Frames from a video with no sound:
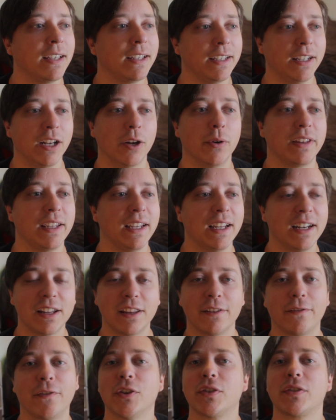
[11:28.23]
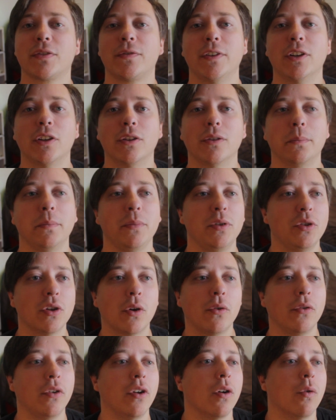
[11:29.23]
you know, at the end of the first film, you
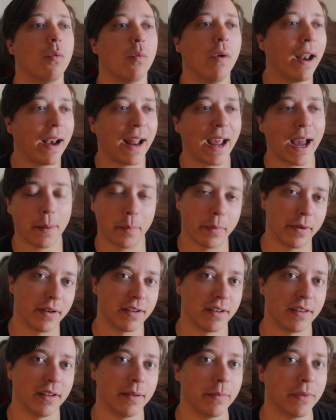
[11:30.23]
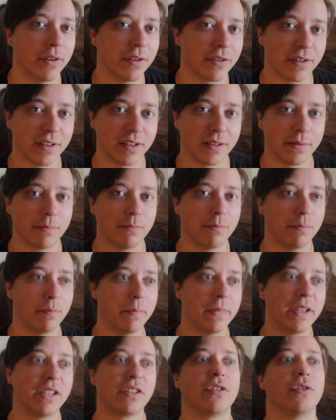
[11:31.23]
don't know what happened to them. There's this
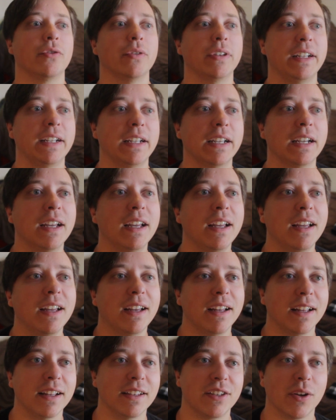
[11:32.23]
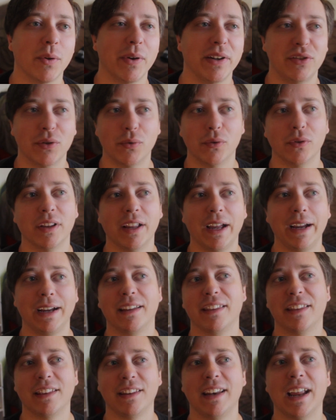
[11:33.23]
mystery. And so I don't
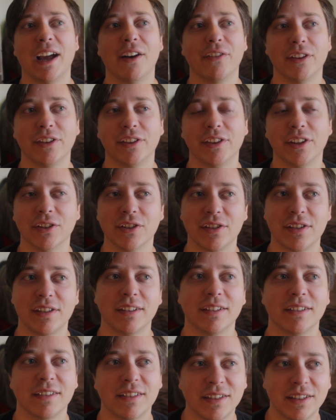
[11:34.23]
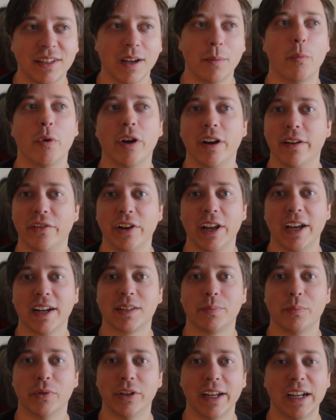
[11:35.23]
like that now that there's somewhat of an
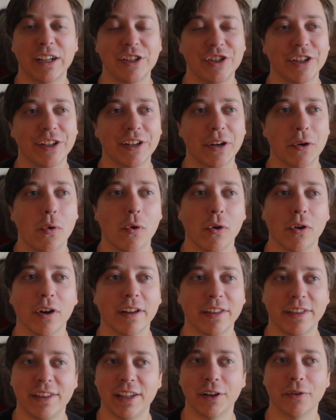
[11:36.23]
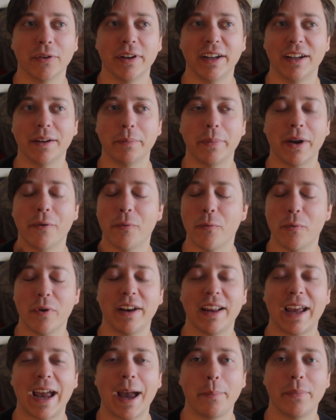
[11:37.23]
explanation or a theory about
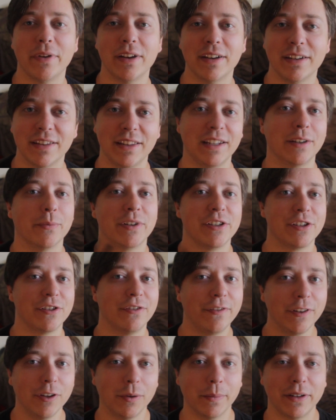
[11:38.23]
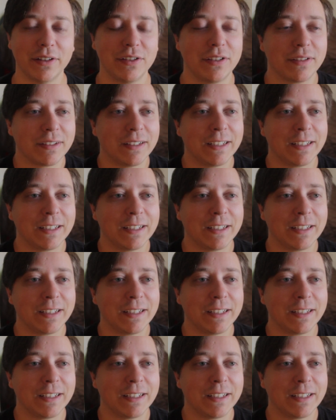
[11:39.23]
what happened in the original film. It